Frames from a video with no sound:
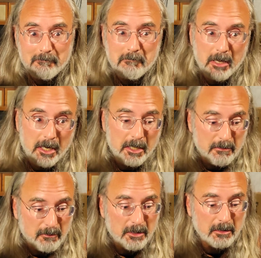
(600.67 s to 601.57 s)
and
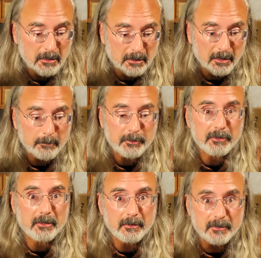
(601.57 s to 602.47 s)
even hook up a
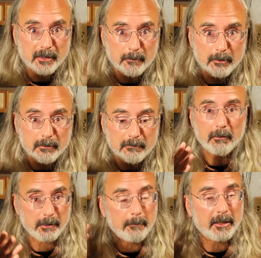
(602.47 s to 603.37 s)
turntable.
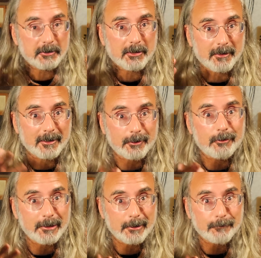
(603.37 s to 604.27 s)
Well, I mentioned that you need a